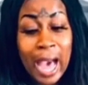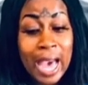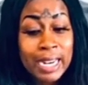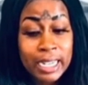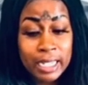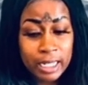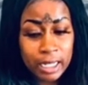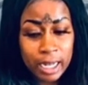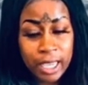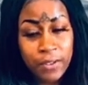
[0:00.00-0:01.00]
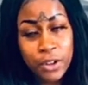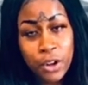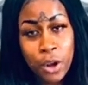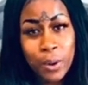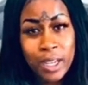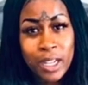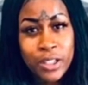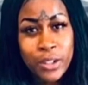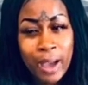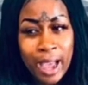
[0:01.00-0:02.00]
I didn't even know it
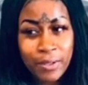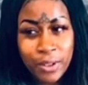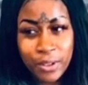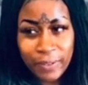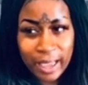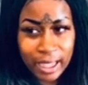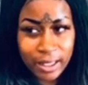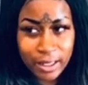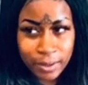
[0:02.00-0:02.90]
until after the fact.